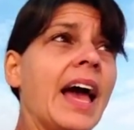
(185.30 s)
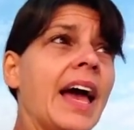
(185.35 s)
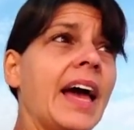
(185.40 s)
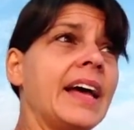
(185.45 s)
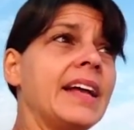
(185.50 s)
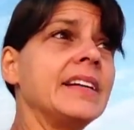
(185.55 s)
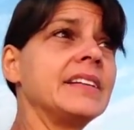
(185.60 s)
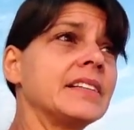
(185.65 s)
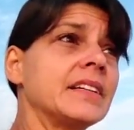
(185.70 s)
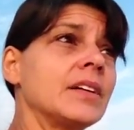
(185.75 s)

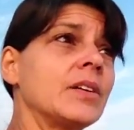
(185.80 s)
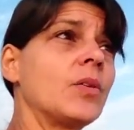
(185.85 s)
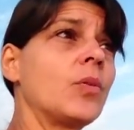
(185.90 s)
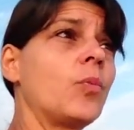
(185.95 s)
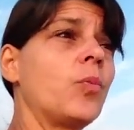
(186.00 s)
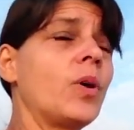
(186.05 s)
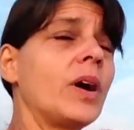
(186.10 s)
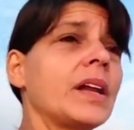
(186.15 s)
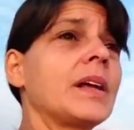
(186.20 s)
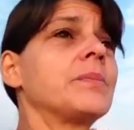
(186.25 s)
And
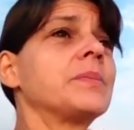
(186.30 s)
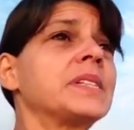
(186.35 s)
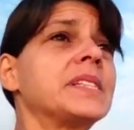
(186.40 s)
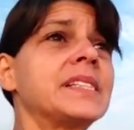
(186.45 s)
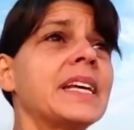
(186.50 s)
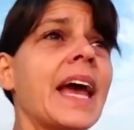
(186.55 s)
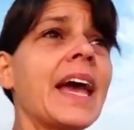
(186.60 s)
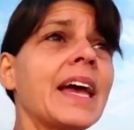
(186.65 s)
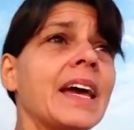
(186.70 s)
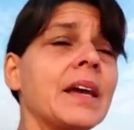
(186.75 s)
what I'm
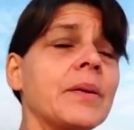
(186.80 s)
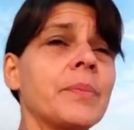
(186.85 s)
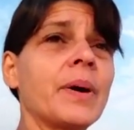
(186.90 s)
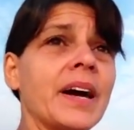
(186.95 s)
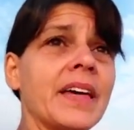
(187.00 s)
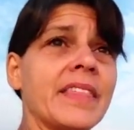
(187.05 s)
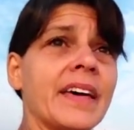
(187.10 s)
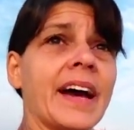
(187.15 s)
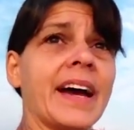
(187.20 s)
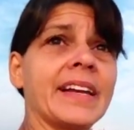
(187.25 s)
saying
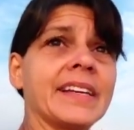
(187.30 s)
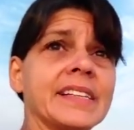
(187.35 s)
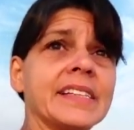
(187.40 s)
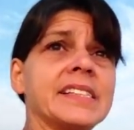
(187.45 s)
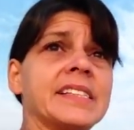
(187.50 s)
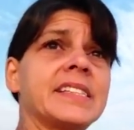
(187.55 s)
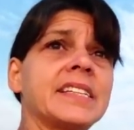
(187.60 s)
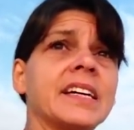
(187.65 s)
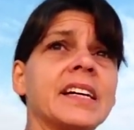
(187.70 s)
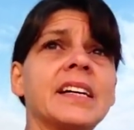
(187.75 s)
by that
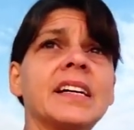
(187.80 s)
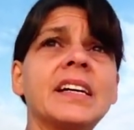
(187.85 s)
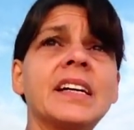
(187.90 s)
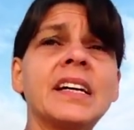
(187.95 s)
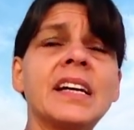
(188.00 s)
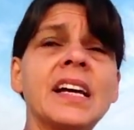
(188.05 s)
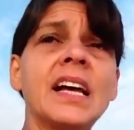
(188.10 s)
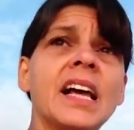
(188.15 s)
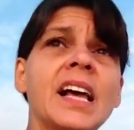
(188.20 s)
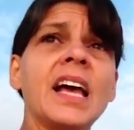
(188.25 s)
is,
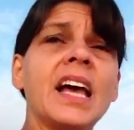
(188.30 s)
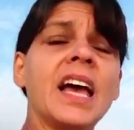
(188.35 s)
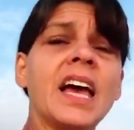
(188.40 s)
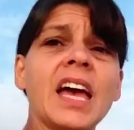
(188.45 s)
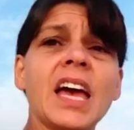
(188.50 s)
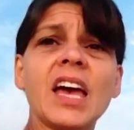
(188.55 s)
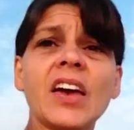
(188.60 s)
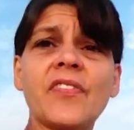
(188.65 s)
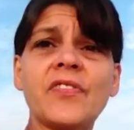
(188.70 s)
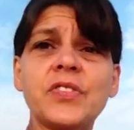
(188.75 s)

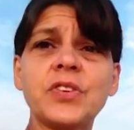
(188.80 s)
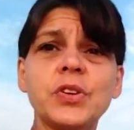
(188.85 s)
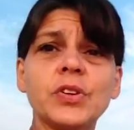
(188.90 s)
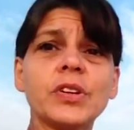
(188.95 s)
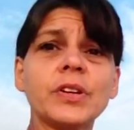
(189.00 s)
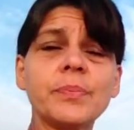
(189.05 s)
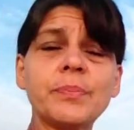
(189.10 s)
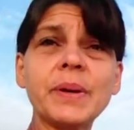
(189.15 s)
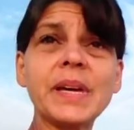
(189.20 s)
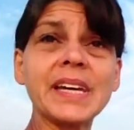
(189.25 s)
if
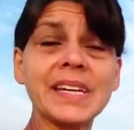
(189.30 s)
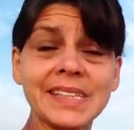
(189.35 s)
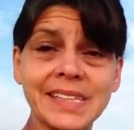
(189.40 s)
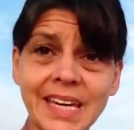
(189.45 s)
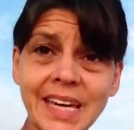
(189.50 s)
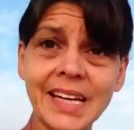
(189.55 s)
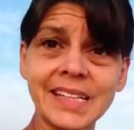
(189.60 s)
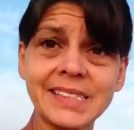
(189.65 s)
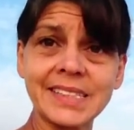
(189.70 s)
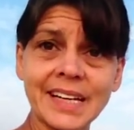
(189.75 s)
you're being
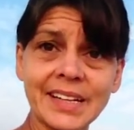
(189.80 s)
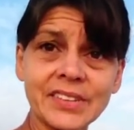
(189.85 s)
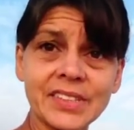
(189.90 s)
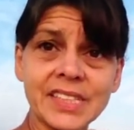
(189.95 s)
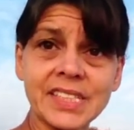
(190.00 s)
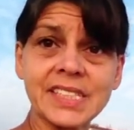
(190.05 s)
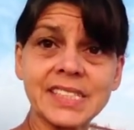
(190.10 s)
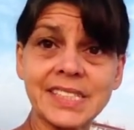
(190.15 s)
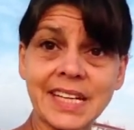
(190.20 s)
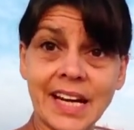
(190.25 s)
kicked down
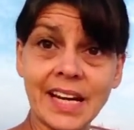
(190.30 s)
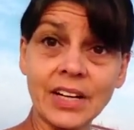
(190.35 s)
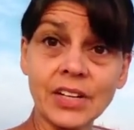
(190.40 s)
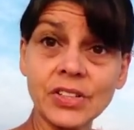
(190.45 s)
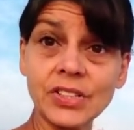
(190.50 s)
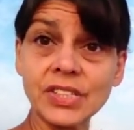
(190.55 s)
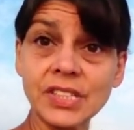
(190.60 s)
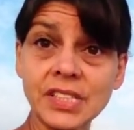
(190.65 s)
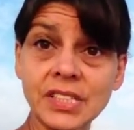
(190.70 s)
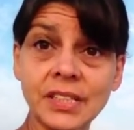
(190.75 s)
the
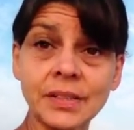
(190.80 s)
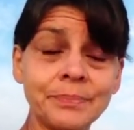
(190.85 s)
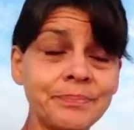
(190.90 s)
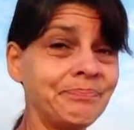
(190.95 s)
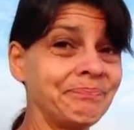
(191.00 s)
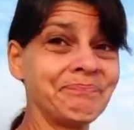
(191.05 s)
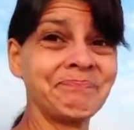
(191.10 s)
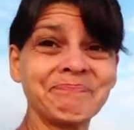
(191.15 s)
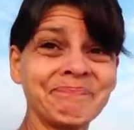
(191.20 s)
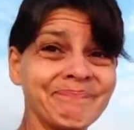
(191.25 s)
stairs,
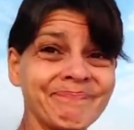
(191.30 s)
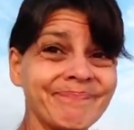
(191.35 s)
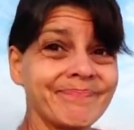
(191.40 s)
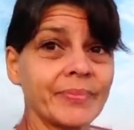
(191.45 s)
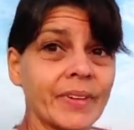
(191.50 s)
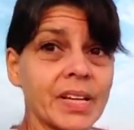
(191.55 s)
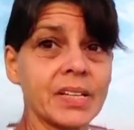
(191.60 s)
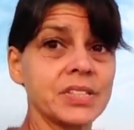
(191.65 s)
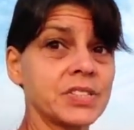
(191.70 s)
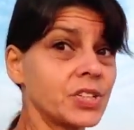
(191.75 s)

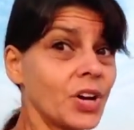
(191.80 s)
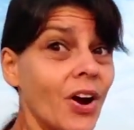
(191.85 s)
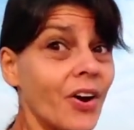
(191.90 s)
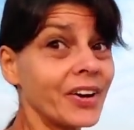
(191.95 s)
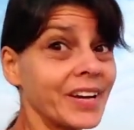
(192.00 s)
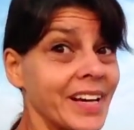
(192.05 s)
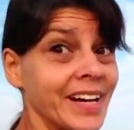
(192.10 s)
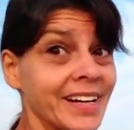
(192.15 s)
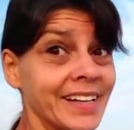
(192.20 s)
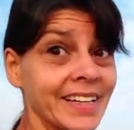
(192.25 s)

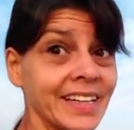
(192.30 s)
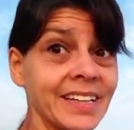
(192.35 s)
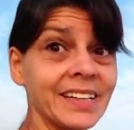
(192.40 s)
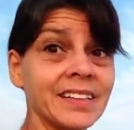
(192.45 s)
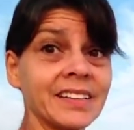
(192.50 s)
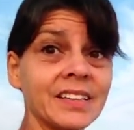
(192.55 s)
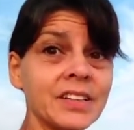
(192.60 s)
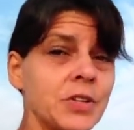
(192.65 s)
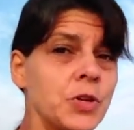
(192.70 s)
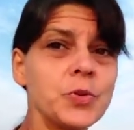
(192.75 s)
sorry, honey,
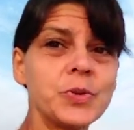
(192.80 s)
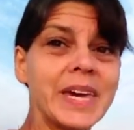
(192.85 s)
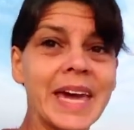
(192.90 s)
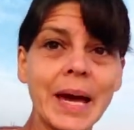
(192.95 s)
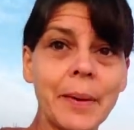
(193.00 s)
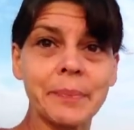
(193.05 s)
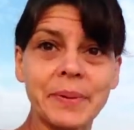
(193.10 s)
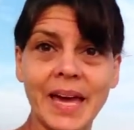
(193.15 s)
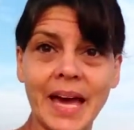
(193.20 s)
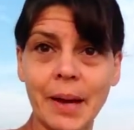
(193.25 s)
you
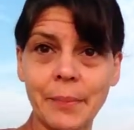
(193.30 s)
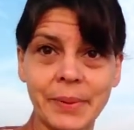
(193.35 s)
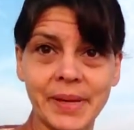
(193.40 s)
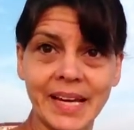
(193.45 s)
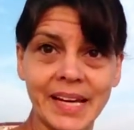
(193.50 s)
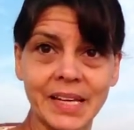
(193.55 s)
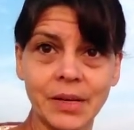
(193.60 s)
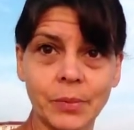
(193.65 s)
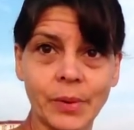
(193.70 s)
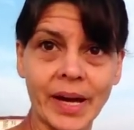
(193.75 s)
can't be
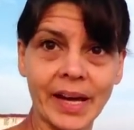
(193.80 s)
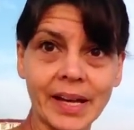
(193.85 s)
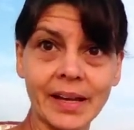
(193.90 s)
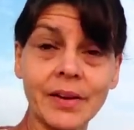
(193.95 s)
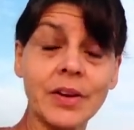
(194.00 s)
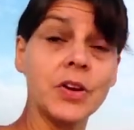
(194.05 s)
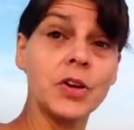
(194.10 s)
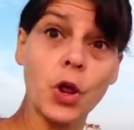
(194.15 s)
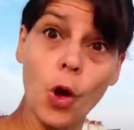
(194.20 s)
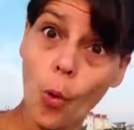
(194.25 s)
happy anyway.
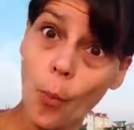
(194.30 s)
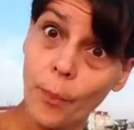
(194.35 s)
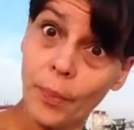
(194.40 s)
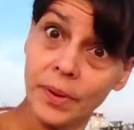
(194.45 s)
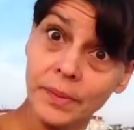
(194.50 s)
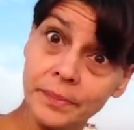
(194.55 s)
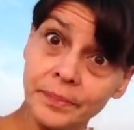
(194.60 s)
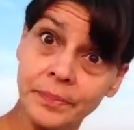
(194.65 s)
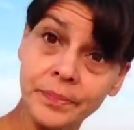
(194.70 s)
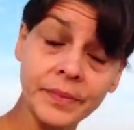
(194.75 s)
Nope.
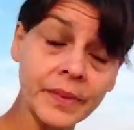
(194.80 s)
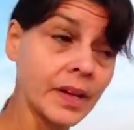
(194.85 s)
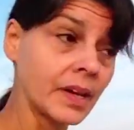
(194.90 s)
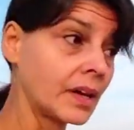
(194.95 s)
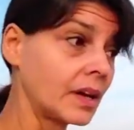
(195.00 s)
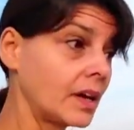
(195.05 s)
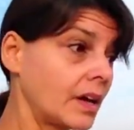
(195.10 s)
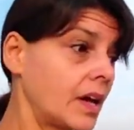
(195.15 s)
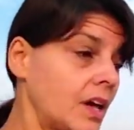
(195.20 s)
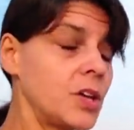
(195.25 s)

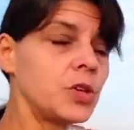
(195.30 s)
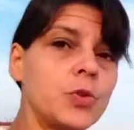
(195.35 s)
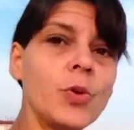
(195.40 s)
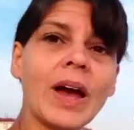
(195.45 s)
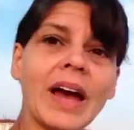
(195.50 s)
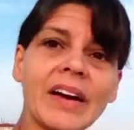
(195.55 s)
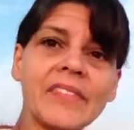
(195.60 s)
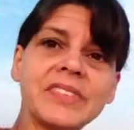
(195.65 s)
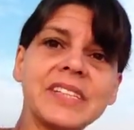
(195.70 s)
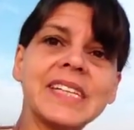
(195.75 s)
You
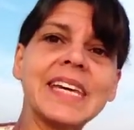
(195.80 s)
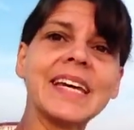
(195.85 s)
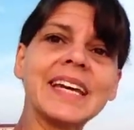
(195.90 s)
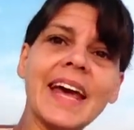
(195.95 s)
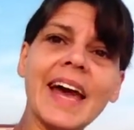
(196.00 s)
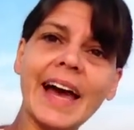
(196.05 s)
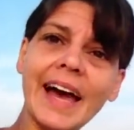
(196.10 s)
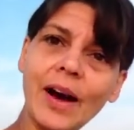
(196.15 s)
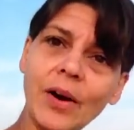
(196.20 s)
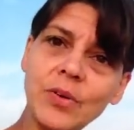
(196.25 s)
have to
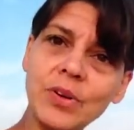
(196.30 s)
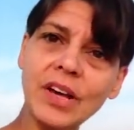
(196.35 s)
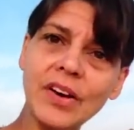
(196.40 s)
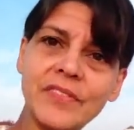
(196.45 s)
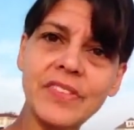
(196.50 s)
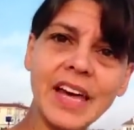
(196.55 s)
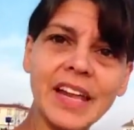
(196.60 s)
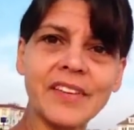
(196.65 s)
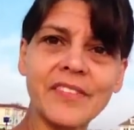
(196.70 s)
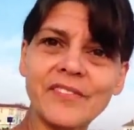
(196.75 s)
get out
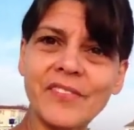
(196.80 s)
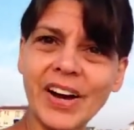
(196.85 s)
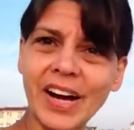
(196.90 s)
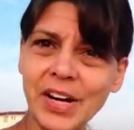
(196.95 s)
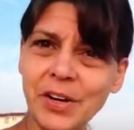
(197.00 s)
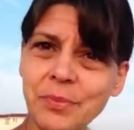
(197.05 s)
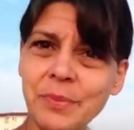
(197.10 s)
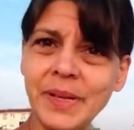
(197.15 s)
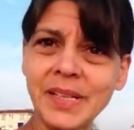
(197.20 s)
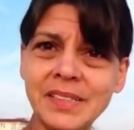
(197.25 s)
of that
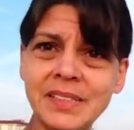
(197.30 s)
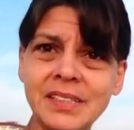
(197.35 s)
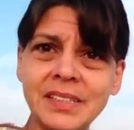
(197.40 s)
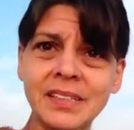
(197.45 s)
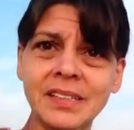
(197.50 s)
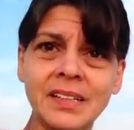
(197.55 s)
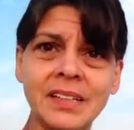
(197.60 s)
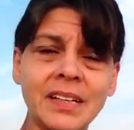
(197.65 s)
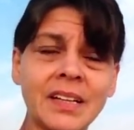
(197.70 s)
environment.